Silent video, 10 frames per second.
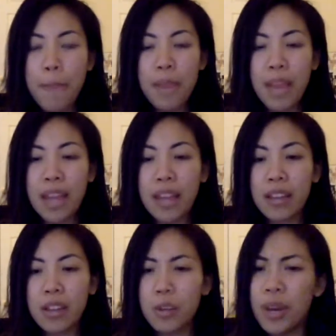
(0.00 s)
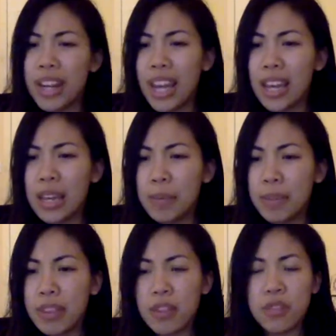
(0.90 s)
like you're winning,
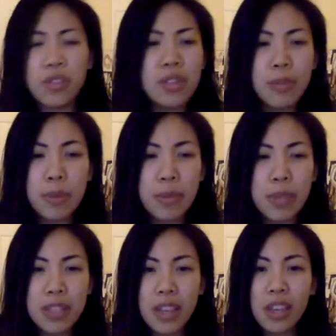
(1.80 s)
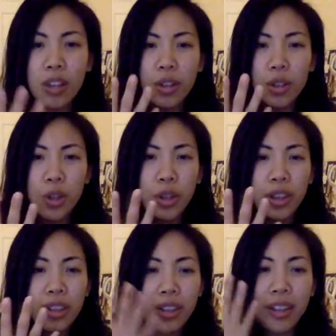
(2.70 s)
but then there's still something missing,
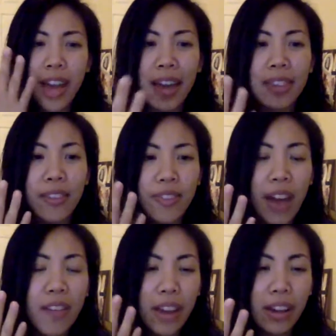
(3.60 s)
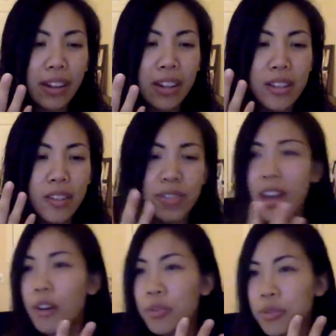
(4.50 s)
look at the 5 areas of
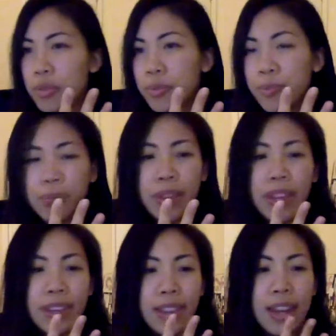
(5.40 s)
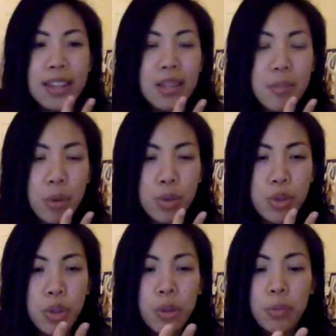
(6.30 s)
self. That is
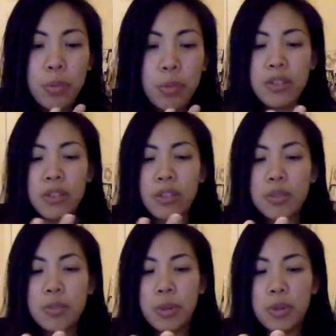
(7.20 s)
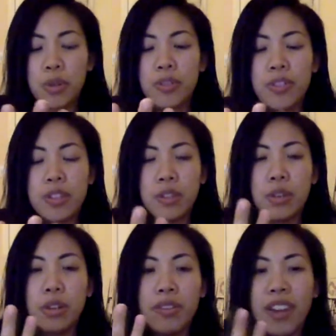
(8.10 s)
emotional, mental, spiritual,
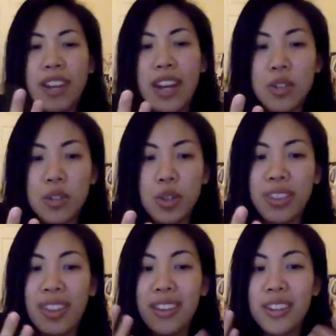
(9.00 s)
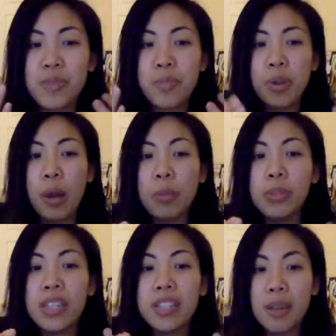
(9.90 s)
physical, and financial. There is
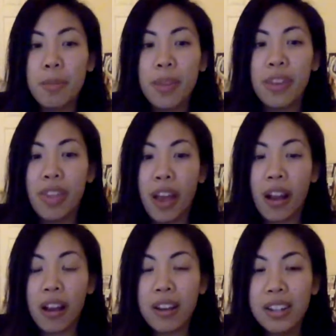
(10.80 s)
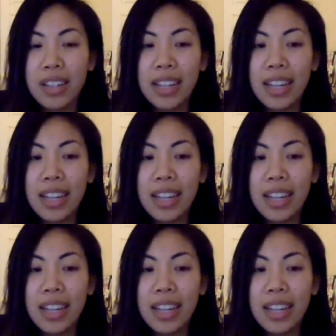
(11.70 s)
probably something there